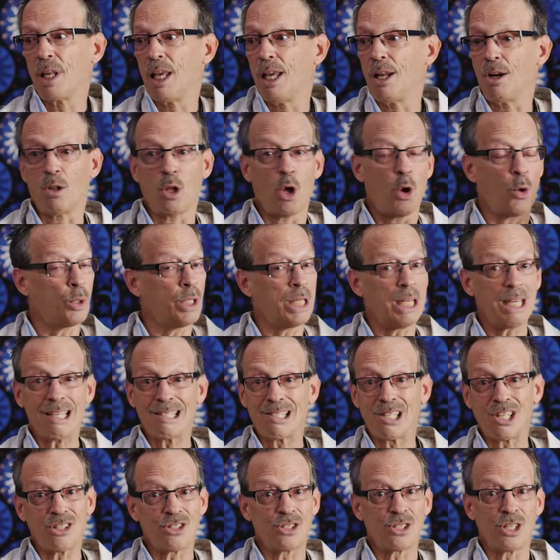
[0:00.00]
It'll only
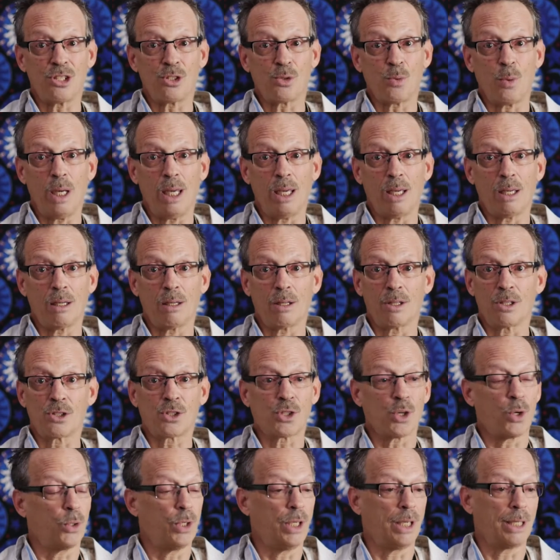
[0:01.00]
exist this week,
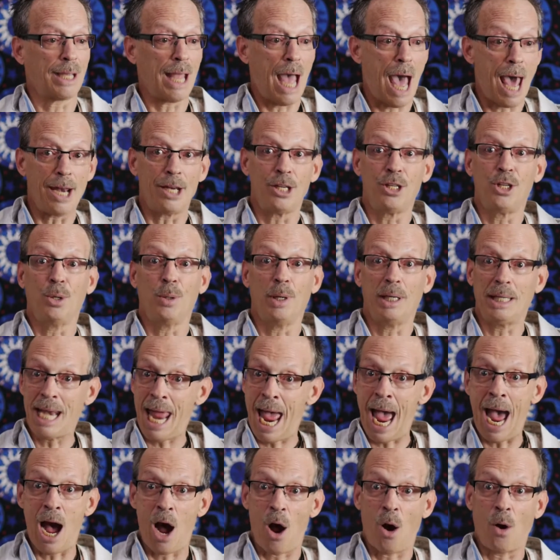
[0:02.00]
so you got to do it
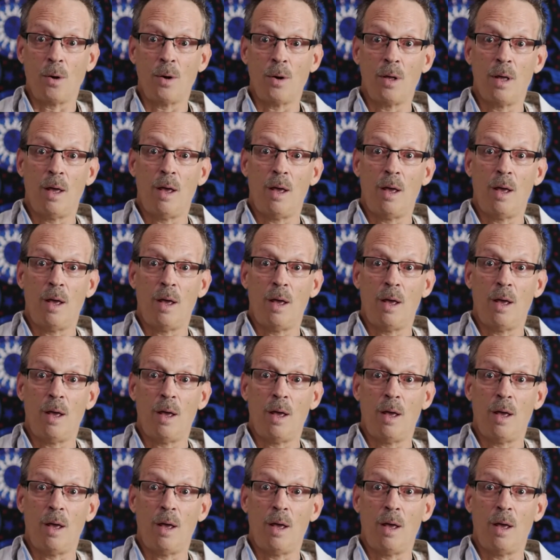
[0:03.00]
now.